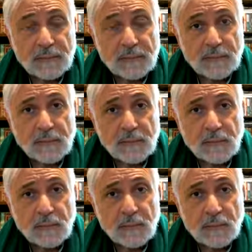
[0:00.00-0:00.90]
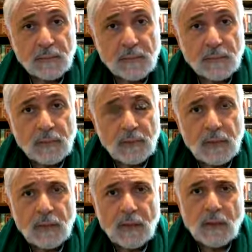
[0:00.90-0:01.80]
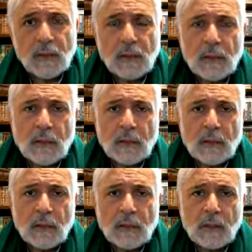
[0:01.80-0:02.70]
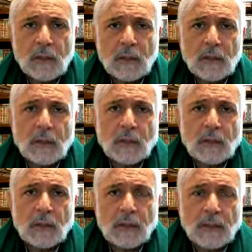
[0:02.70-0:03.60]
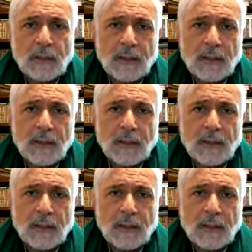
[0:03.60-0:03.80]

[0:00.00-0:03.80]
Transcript: (no one is talking)